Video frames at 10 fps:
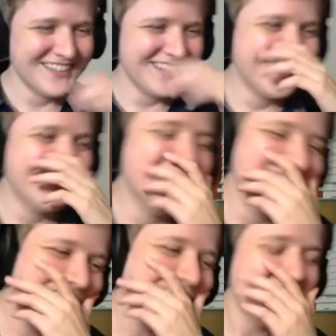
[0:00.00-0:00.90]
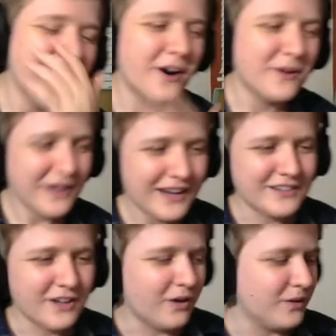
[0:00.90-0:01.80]
If Alice falls I know, asleep, I
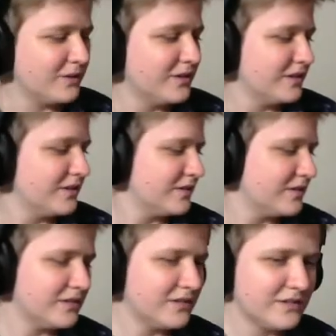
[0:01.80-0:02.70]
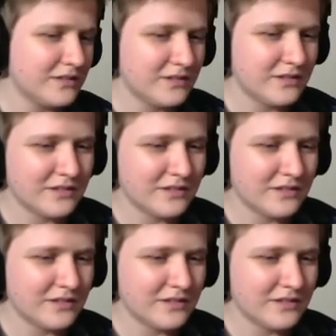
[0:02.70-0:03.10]
know. We'll never be able to find